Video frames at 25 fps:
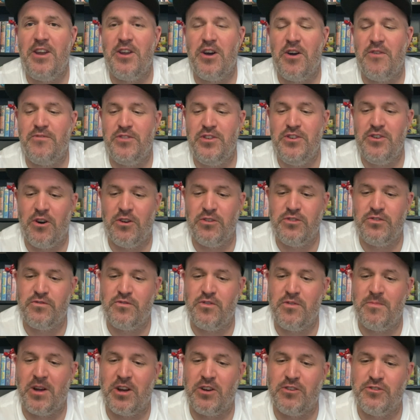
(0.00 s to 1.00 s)
over the odds for
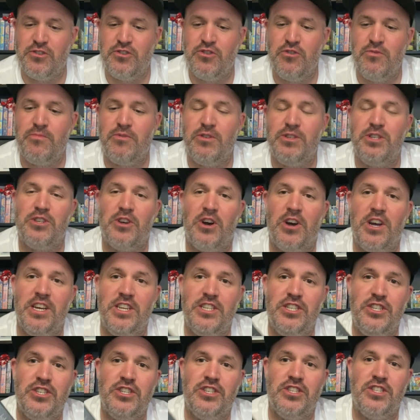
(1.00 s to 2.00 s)
them. I got super excited
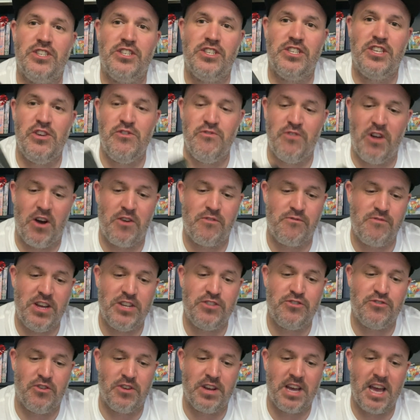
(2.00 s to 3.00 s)
just to see like
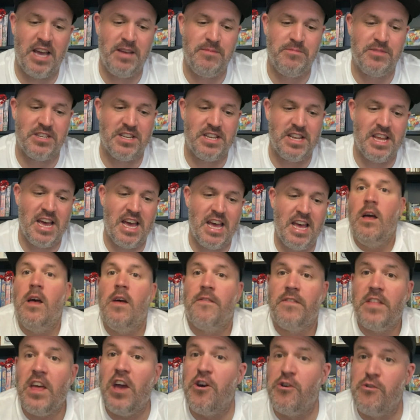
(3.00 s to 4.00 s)
retro games in there.
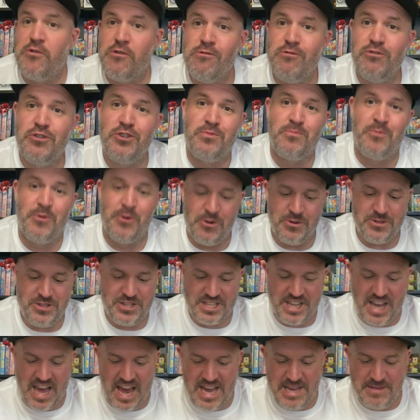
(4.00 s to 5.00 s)
They were all sports
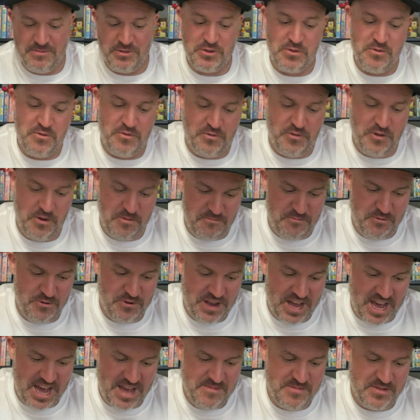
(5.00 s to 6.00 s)
games, all football
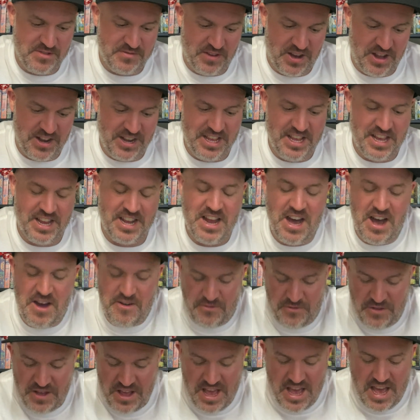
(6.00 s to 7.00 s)
games, funnily
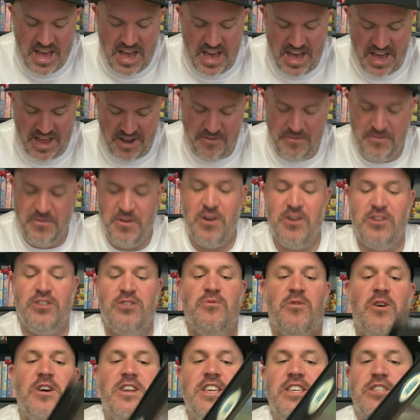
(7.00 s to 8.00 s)
enough. The first
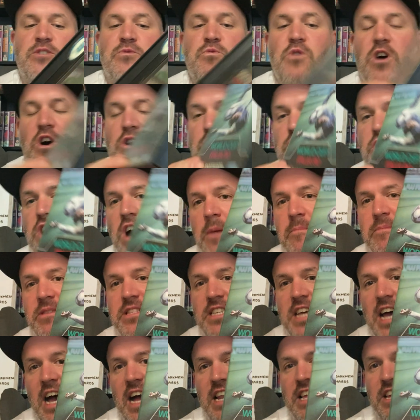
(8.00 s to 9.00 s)
one is World Cup
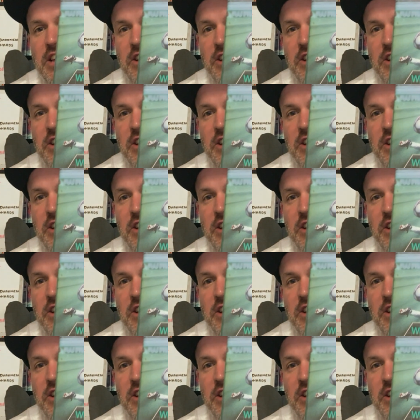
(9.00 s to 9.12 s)
Italia